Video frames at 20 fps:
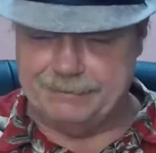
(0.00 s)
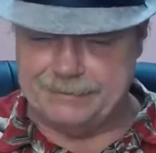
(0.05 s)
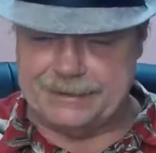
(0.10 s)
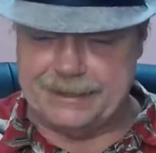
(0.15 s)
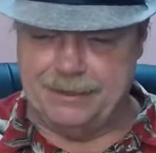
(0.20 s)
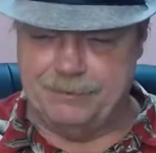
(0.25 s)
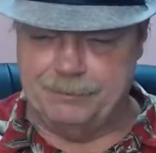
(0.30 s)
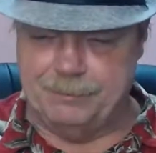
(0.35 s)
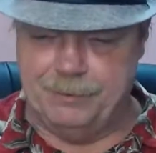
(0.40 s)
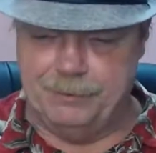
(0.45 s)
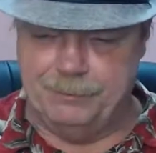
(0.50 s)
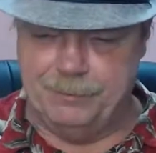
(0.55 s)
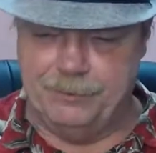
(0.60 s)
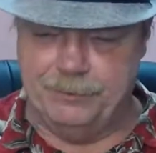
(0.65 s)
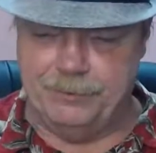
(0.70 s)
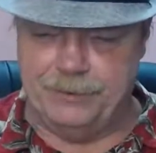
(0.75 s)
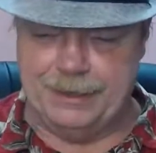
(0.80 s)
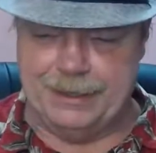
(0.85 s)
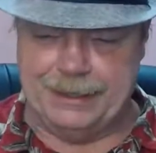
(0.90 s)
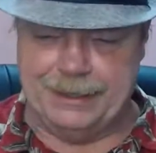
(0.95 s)
sailboat
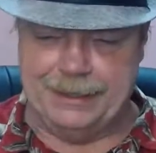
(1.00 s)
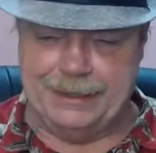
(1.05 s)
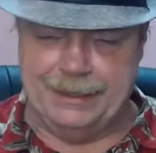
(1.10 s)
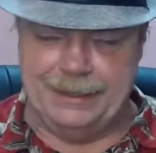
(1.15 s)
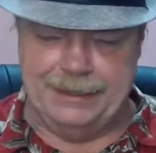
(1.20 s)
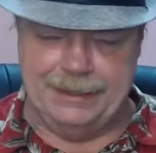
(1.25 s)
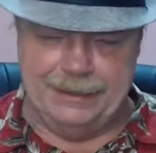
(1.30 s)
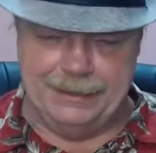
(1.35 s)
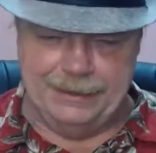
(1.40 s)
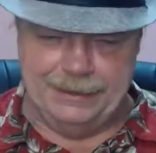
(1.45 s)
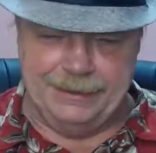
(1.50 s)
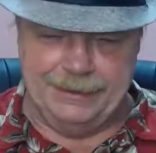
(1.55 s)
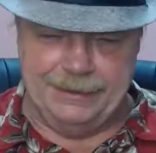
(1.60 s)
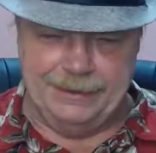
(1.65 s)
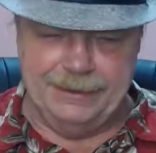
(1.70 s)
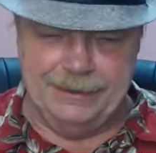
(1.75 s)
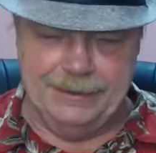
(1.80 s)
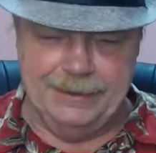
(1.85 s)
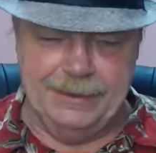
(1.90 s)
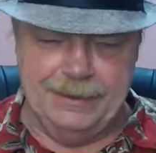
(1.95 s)
mooring. And
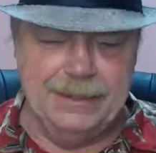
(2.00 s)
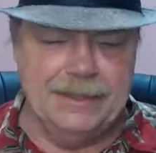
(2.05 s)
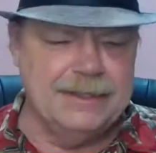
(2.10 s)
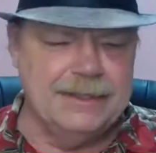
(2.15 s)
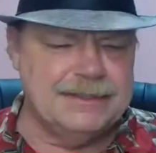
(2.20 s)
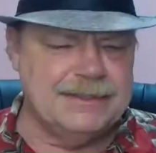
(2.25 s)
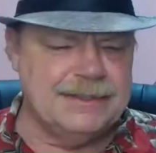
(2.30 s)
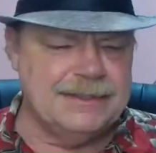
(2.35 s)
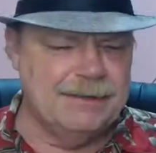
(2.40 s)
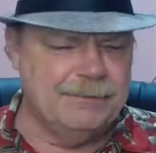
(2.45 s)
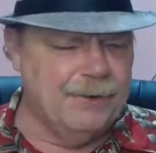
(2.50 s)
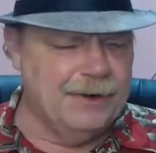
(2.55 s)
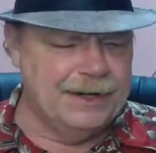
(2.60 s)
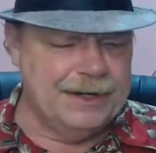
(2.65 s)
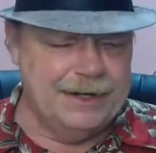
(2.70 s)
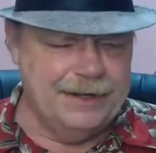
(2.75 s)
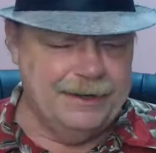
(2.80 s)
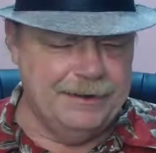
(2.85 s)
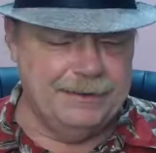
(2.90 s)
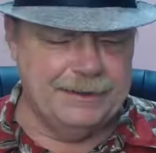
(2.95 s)

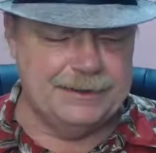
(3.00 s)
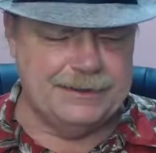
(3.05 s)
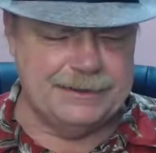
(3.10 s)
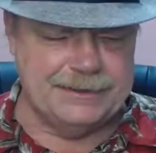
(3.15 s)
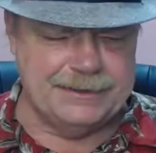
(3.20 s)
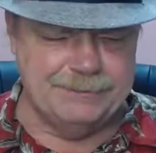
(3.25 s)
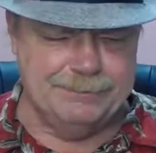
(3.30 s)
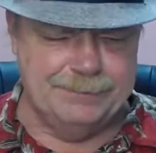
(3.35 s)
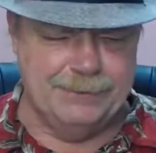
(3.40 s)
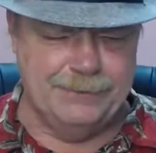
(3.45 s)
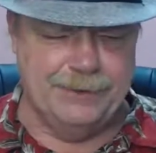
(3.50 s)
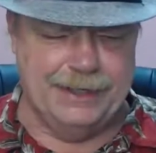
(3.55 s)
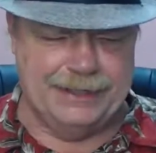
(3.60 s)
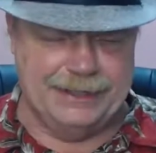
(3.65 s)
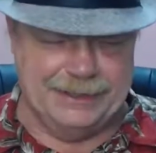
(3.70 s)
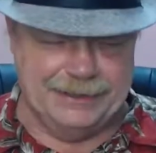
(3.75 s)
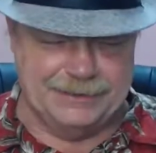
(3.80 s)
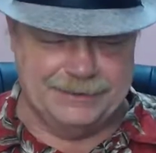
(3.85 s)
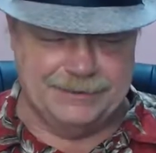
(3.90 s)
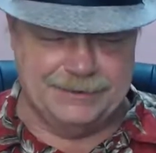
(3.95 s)
somewhere here in Cebu, I
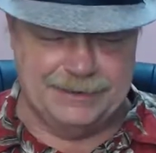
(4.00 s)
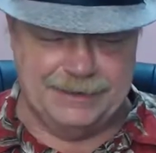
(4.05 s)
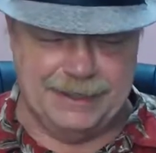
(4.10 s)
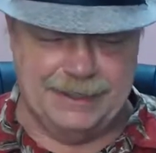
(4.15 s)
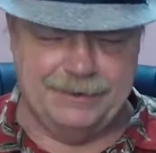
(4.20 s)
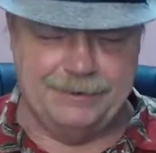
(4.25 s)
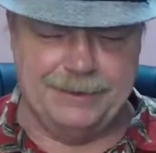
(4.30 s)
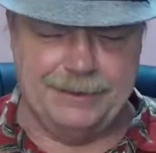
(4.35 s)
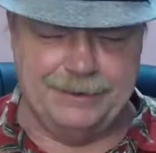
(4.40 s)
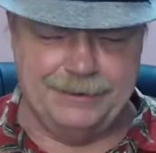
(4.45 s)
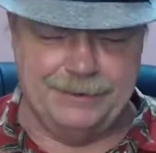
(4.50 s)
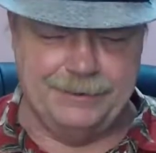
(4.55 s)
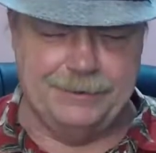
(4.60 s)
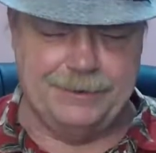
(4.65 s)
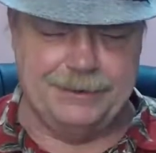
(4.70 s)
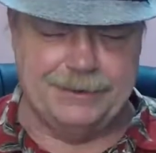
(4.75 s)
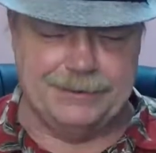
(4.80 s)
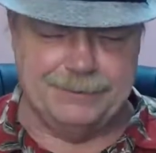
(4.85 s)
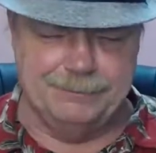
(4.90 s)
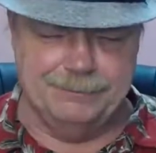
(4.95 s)
guess there's an area you
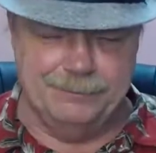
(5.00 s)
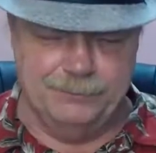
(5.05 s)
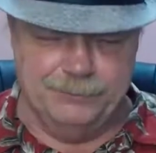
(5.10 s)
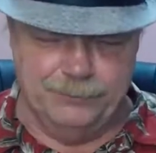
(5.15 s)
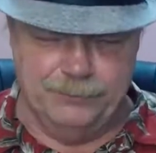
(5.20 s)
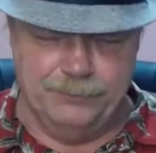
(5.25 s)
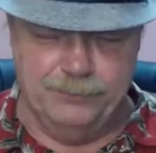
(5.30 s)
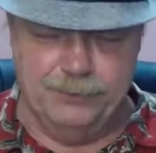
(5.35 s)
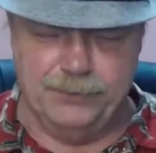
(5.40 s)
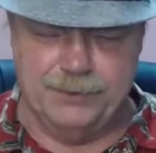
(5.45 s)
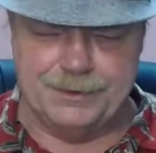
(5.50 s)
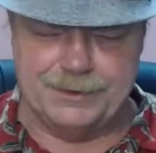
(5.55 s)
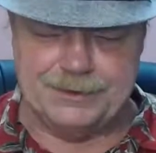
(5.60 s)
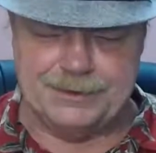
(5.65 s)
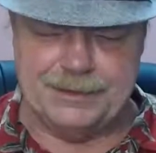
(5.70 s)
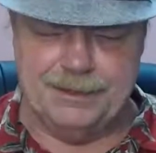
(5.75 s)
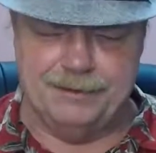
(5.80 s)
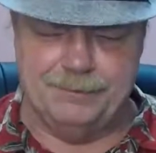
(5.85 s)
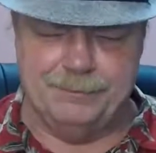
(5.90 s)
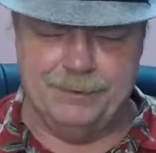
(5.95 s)
can moor
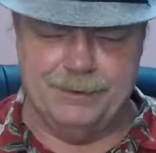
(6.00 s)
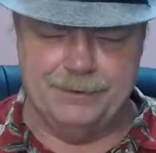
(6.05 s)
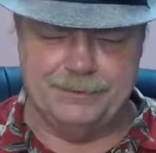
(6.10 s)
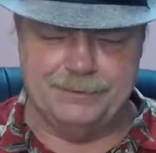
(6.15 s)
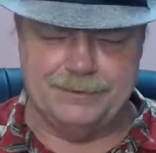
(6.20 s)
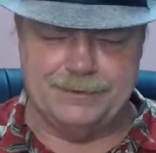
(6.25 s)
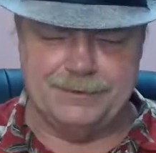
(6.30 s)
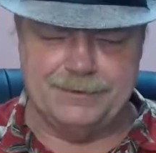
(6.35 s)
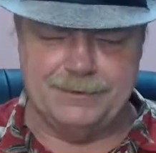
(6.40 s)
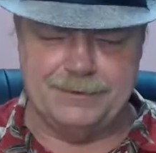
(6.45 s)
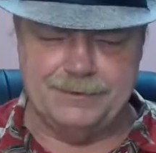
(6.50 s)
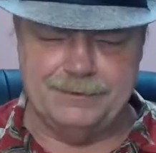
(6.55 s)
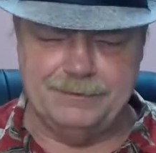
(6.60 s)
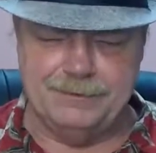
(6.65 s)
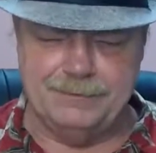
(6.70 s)
sailboats.